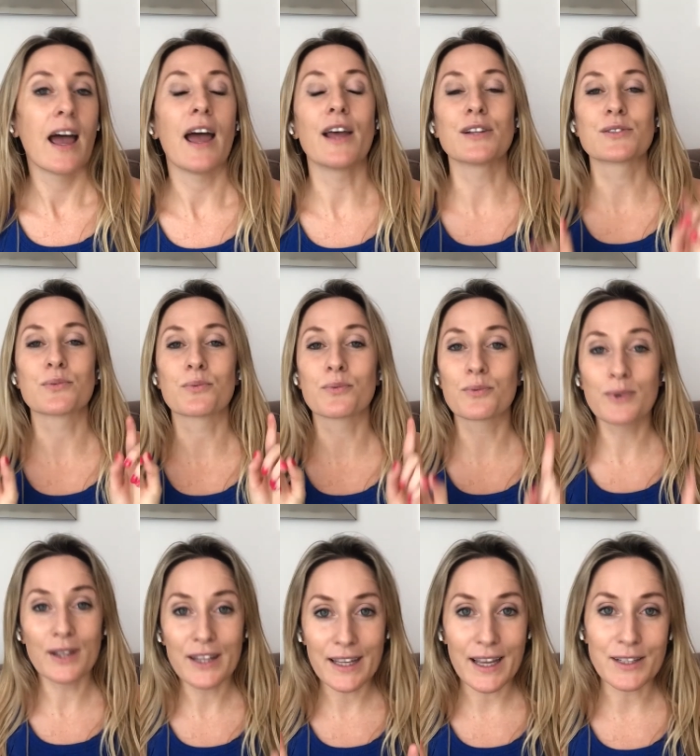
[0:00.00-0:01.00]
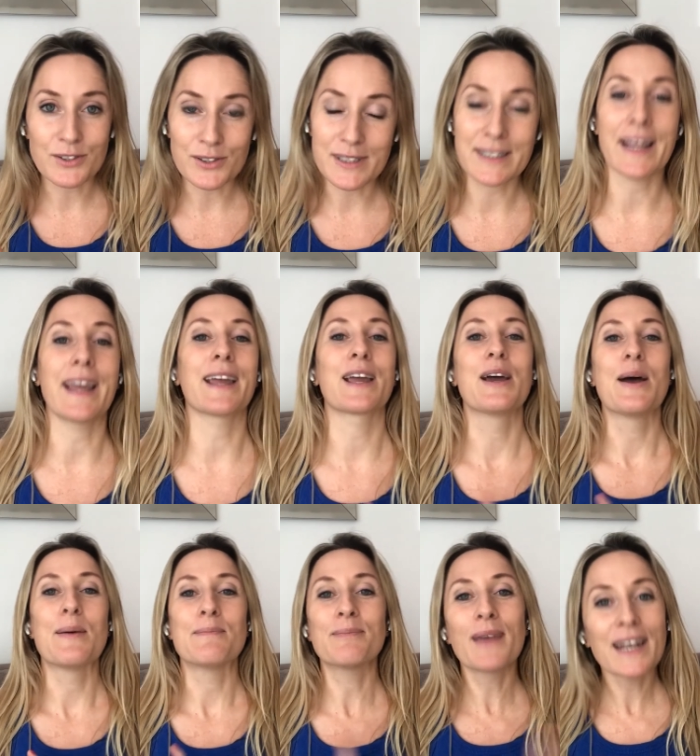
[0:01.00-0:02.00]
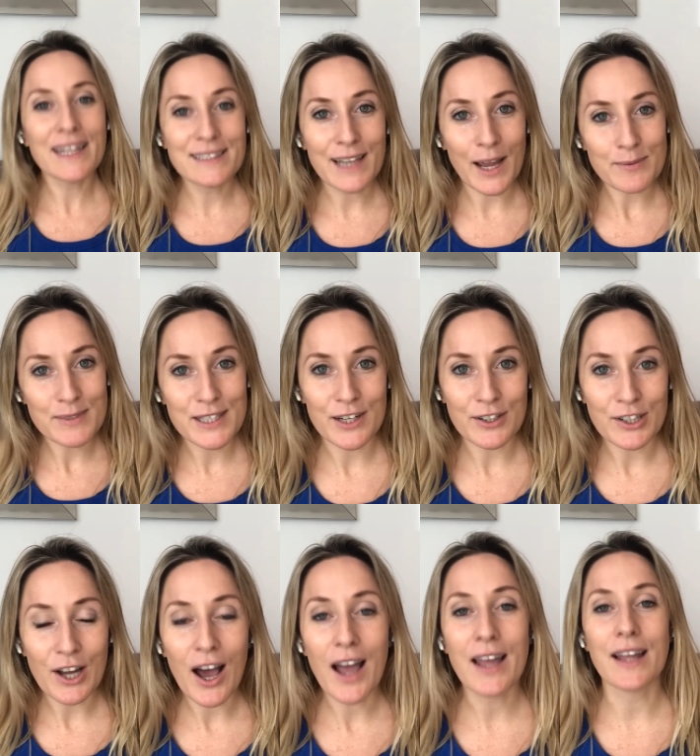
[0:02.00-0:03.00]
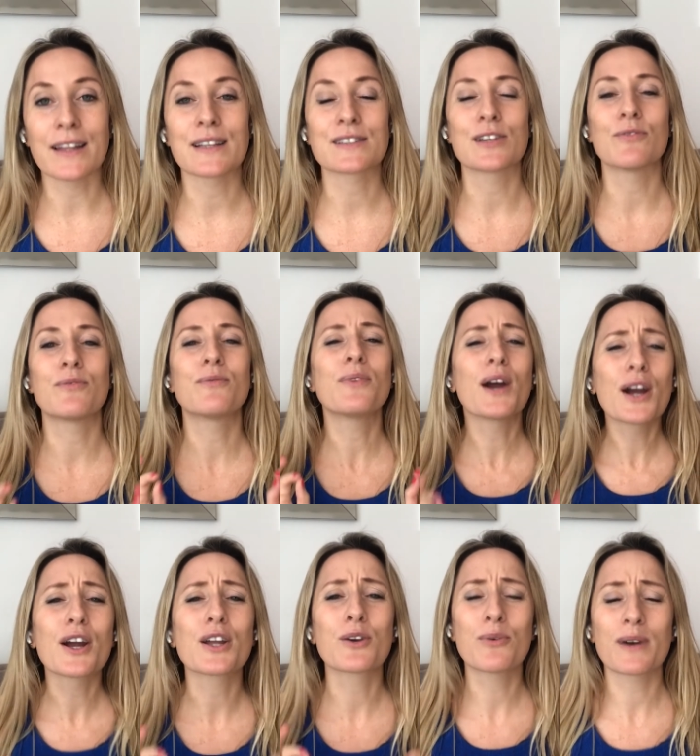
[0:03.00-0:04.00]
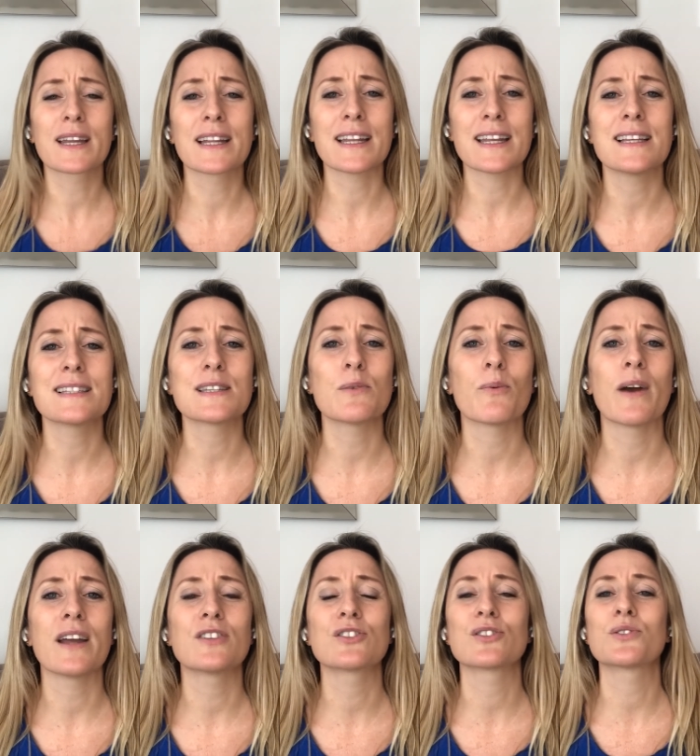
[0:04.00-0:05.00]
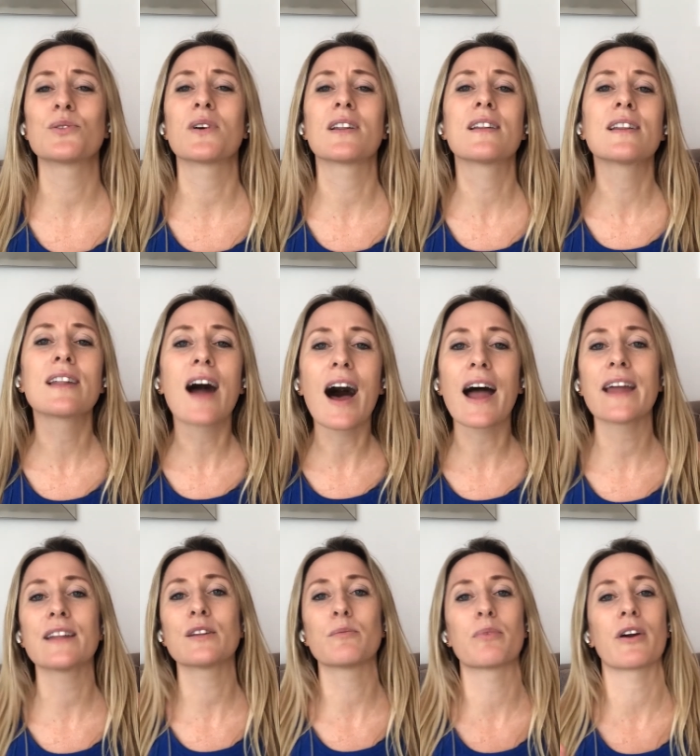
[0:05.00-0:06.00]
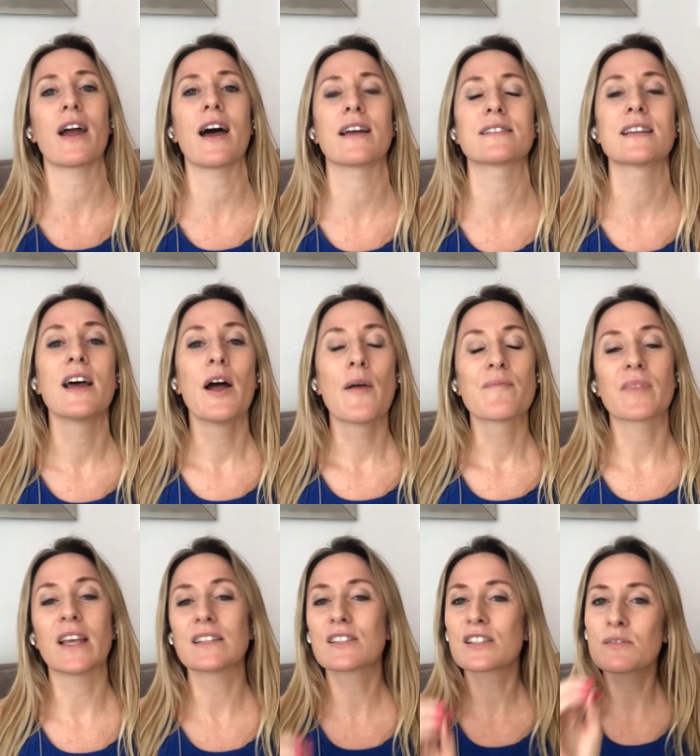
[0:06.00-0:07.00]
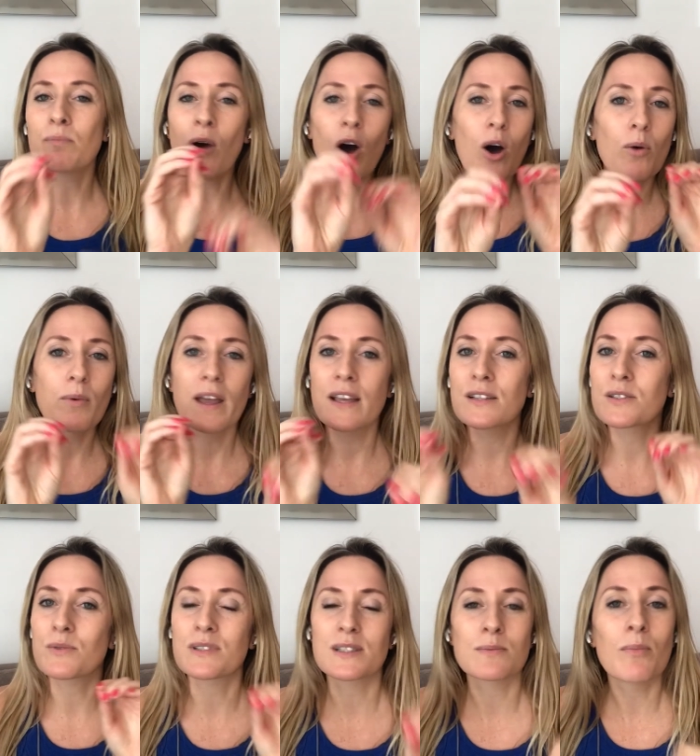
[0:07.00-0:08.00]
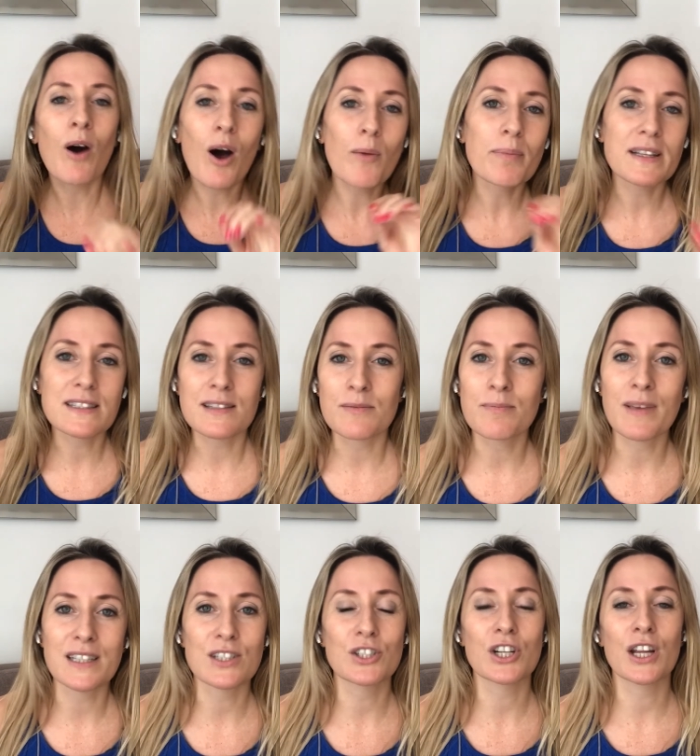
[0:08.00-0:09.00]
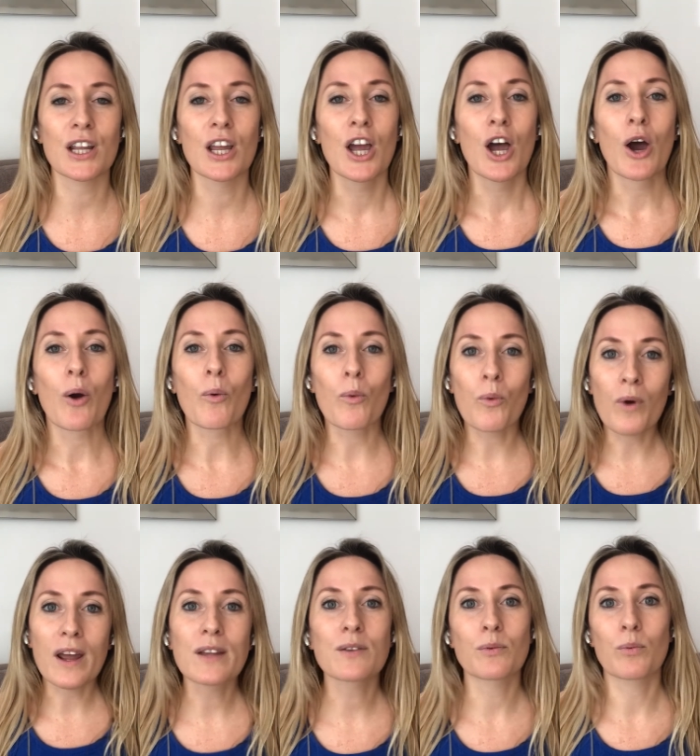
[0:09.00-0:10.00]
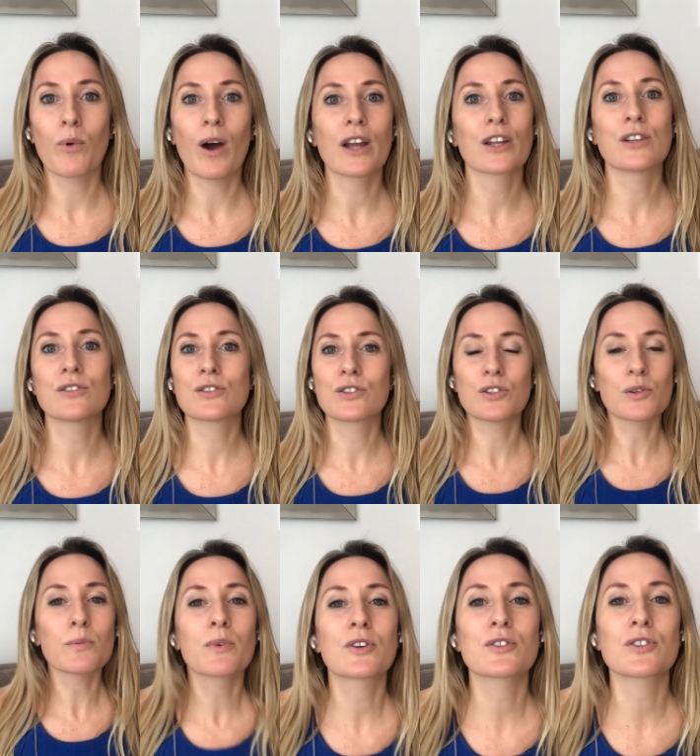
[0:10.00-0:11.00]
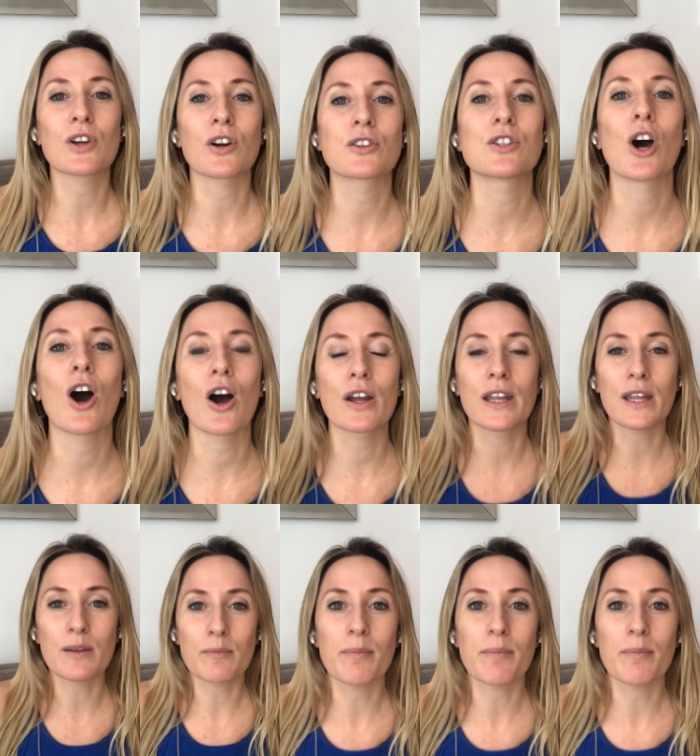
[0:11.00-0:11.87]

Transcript: It's really interesting. Many times they're not, and that's a very quick and easy way just to align the brand in small ways with small bits of messaging with what consumers are talking